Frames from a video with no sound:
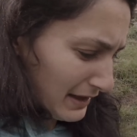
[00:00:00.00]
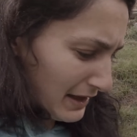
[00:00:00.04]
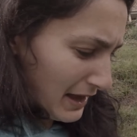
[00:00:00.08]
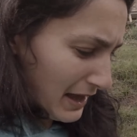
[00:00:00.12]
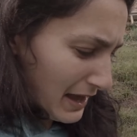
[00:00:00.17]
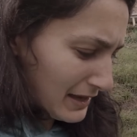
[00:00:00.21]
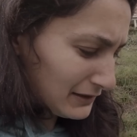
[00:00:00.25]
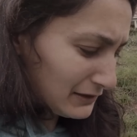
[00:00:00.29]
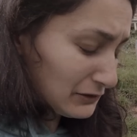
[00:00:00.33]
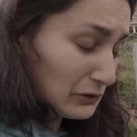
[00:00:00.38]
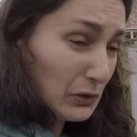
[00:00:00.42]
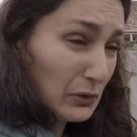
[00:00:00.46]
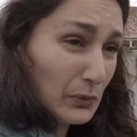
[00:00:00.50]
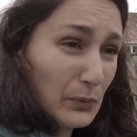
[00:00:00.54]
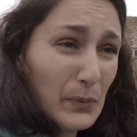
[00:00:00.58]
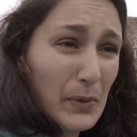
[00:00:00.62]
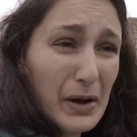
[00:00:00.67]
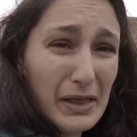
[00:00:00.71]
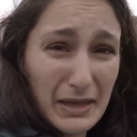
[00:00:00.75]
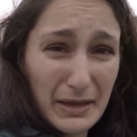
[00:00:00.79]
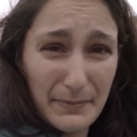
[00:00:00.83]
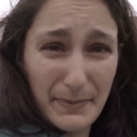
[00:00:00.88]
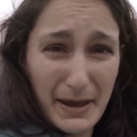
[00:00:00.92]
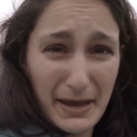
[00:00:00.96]
I saw a
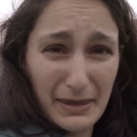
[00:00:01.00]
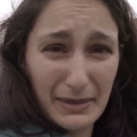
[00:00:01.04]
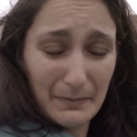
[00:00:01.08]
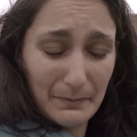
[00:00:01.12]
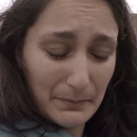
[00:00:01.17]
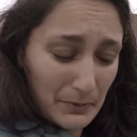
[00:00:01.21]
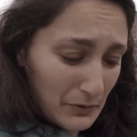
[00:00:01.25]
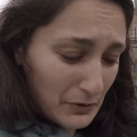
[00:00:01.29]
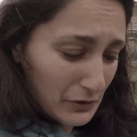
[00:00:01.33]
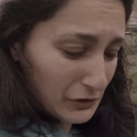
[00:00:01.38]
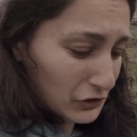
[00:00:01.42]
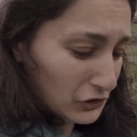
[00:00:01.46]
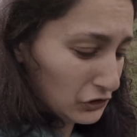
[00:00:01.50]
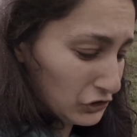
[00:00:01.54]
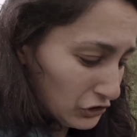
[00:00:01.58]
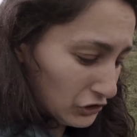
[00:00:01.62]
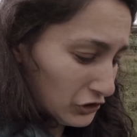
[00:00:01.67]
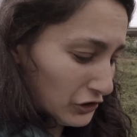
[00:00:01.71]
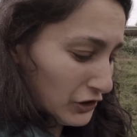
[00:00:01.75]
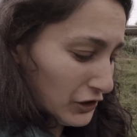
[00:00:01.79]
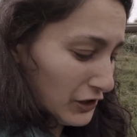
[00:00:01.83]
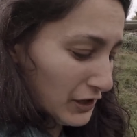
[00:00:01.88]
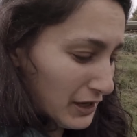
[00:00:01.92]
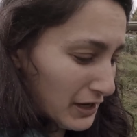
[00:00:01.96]
wallaby in the
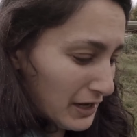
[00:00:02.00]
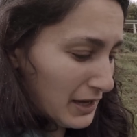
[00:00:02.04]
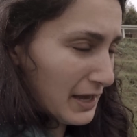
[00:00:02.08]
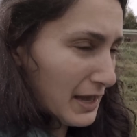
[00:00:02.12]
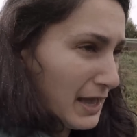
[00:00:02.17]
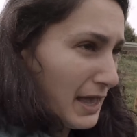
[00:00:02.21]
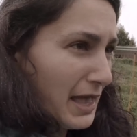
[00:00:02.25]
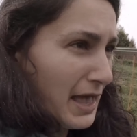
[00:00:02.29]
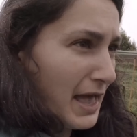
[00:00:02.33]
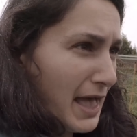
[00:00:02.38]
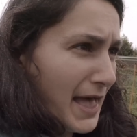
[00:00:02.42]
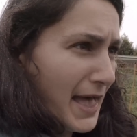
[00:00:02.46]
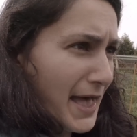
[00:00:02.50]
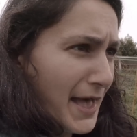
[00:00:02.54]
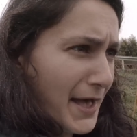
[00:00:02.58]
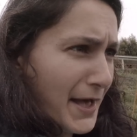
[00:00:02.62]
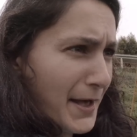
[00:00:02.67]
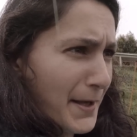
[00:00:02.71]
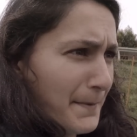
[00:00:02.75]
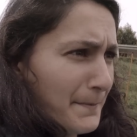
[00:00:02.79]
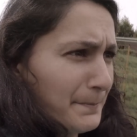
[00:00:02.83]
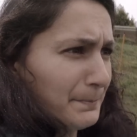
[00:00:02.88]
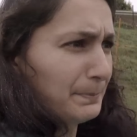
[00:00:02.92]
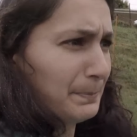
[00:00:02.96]
bush
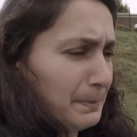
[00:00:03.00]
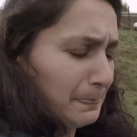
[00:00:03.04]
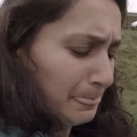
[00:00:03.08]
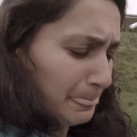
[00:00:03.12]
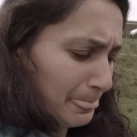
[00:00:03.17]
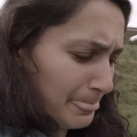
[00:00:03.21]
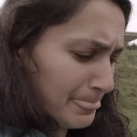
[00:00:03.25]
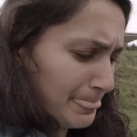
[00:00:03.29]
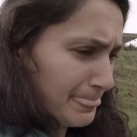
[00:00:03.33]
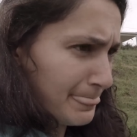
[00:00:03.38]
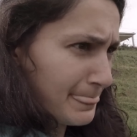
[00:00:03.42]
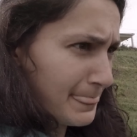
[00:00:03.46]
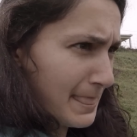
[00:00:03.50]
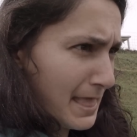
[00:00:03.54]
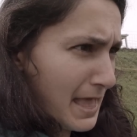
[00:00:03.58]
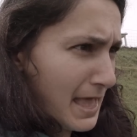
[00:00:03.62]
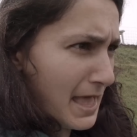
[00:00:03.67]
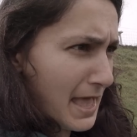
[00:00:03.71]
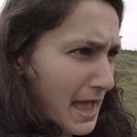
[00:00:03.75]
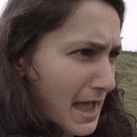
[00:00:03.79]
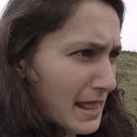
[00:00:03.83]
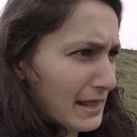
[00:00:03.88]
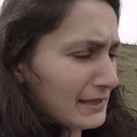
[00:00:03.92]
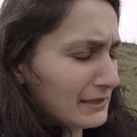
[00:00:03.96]
um,
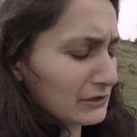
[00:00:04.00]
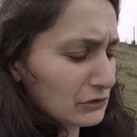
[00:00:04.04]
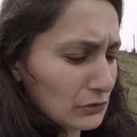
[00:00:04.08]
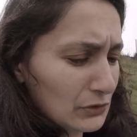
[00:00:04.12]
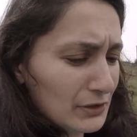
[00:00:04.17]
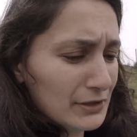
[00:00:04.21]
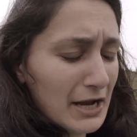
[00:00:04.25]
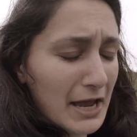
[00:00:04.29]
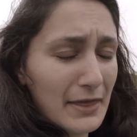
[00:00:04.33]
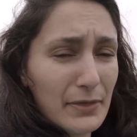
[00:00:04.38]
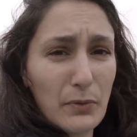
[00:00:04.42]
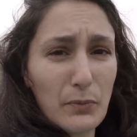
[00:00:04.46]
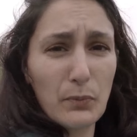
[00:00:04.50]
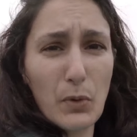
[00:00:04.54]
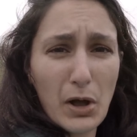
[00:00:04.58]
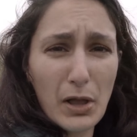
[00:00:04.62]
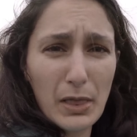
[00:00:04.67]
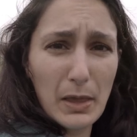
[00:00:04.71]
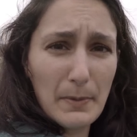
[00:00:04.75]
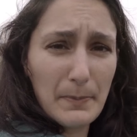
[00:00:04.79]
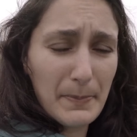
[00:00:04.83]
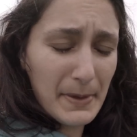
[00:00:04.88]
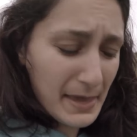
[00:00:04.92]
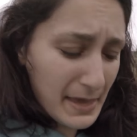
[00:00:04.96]
and I saw another
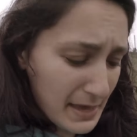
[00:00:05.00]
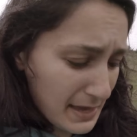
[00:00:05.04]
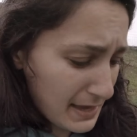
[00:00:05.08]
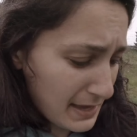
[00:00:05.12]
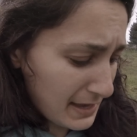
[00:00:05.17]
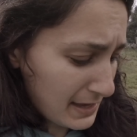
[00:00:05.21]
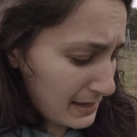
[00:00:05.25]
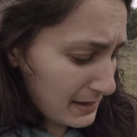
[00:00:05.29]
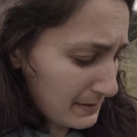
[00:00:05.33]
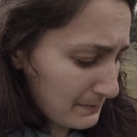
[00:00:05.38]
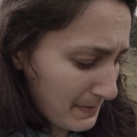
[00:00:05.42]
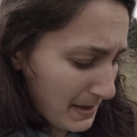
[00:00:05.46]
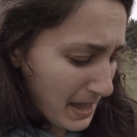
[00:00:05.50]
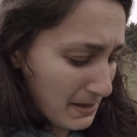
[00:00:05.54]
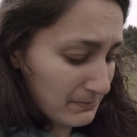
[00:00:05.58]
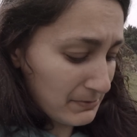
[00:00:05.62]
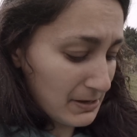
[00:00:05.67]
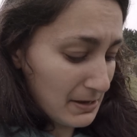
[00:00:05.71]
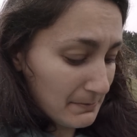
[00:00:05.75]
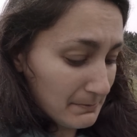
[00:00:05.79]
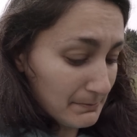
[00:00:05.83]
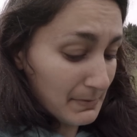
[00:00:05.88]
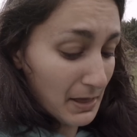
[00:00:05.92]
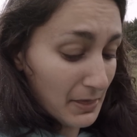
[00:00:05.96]
wallaby
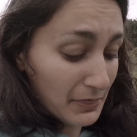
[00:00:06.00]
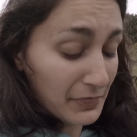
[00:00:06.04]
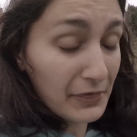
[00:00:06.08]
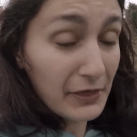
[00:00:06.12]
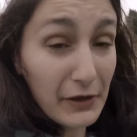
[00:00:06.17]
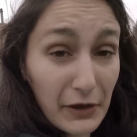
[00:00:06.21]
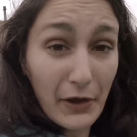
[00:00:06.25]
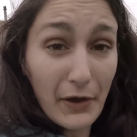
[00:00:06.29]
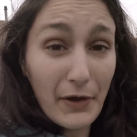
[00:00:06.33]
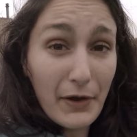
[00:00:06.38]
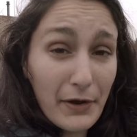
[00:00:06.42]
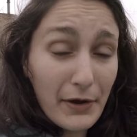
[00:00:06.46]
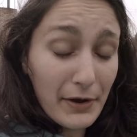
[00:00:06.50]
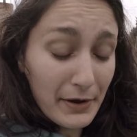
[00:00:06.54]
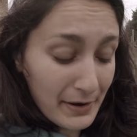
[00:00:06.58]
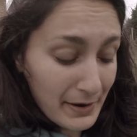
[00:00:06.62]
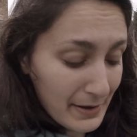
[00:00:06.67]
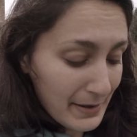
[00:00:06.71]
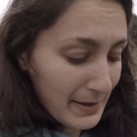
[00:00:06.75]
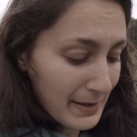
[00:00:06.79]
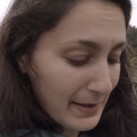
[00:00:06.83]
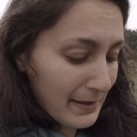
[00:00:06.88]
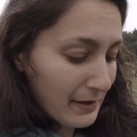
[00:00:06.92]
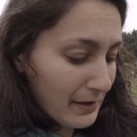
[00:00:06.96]
maybe a month ago
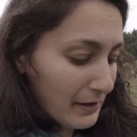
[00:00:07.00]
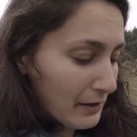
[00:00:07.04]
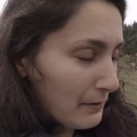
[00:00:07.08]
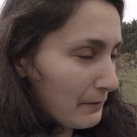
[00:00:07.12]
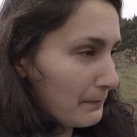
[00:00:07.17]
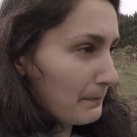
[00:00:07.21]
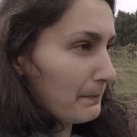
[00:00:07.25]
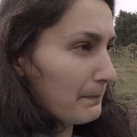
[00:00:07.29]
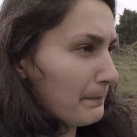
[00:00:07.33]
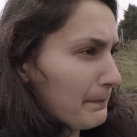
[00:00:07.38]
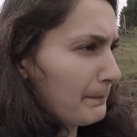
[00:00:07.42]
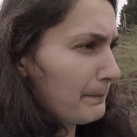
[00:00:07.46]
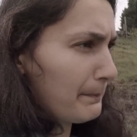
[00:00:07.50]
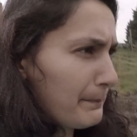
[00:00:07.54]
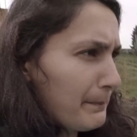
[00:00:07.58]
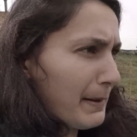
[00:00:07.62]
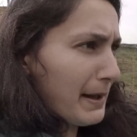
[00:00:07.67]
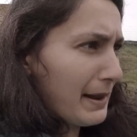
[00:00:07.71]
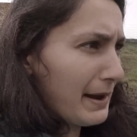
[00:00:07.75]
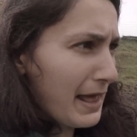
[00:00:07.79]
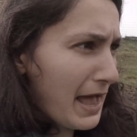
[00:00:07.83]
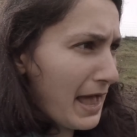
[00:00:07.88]
but I